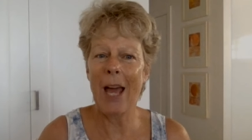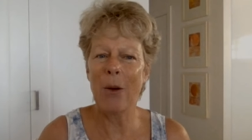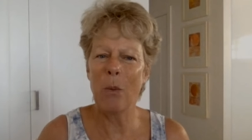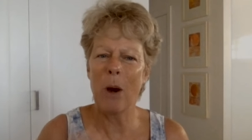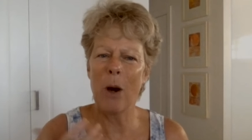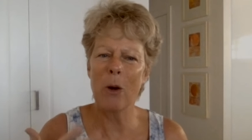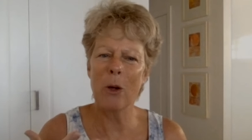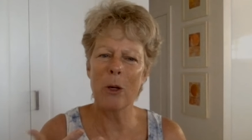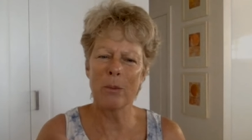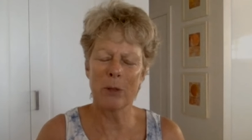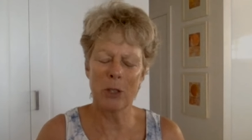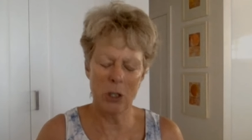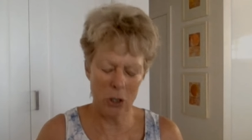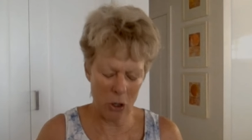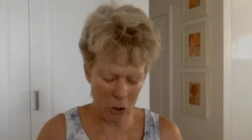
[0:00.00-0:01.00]
and
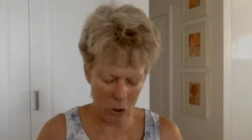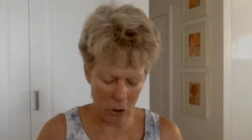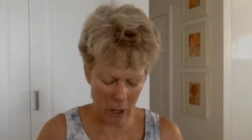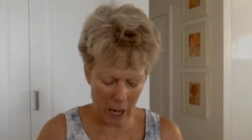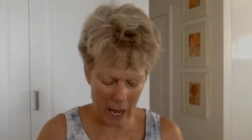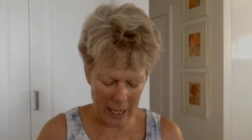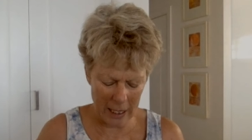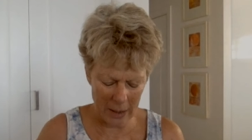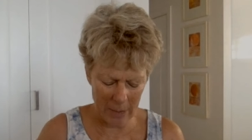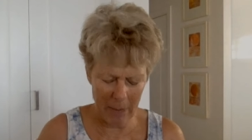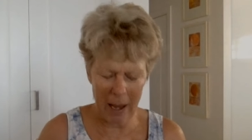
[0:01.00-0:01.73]
welcome to you, your guides,